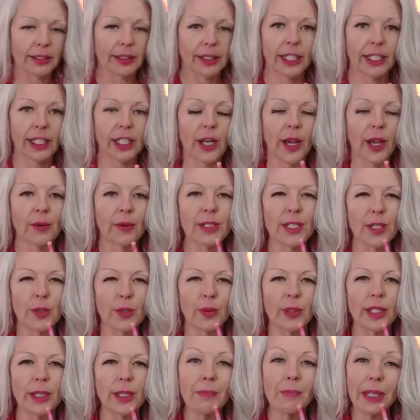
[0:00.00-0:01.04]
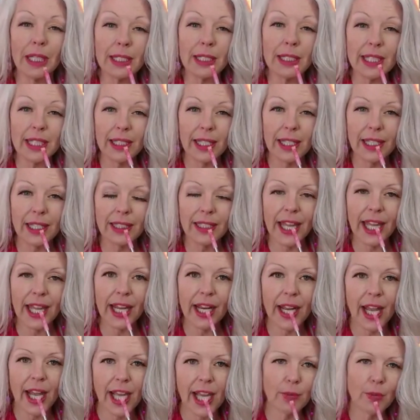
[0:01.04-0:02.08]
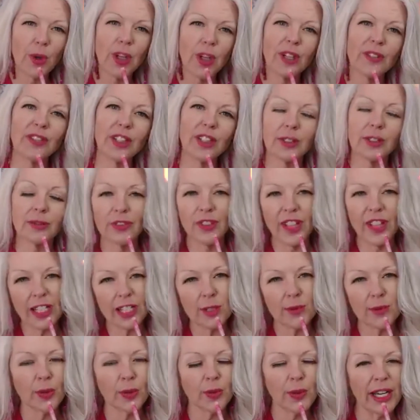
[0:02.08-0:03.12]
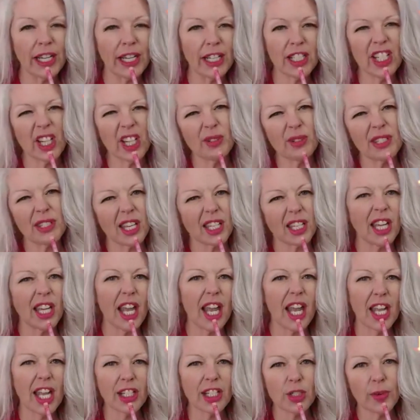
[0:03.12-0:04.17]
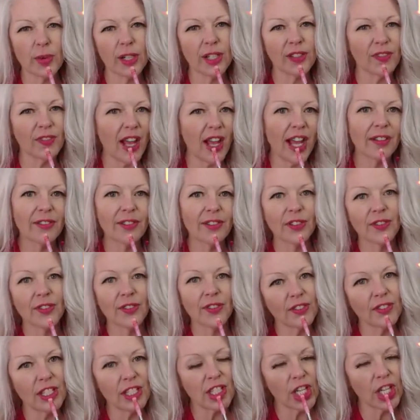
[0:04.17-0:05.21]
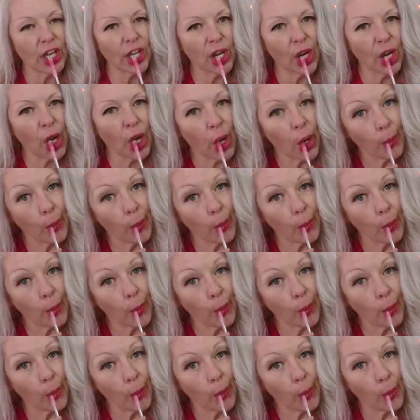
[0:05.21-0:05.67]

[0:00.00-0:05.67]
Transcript: you know, I wasn't really militant like that. I had more of a flexible range. I was like, 25 to 50 is good.